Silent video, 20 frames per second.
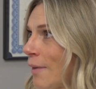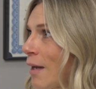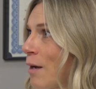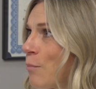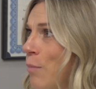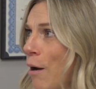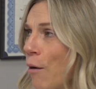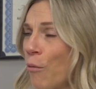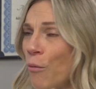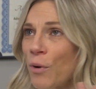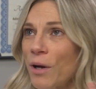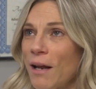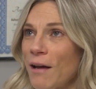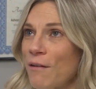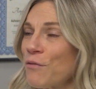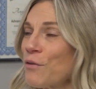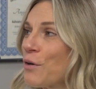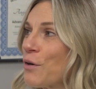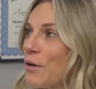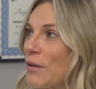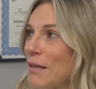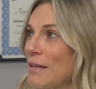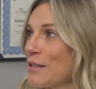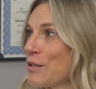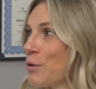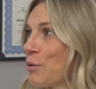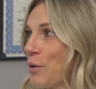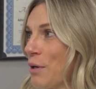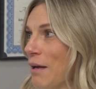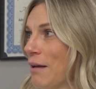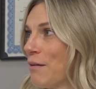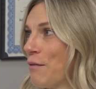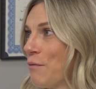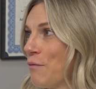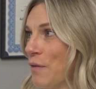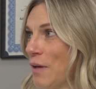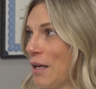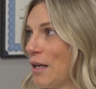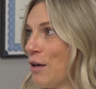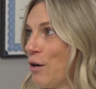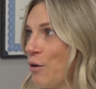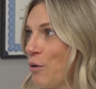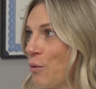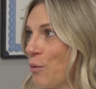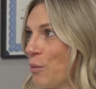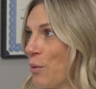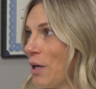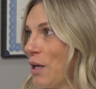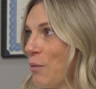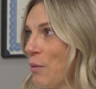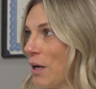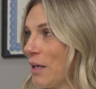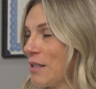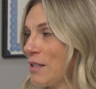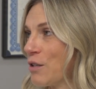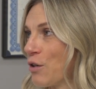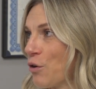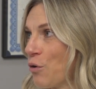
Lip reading: about whatever this creative video he wants to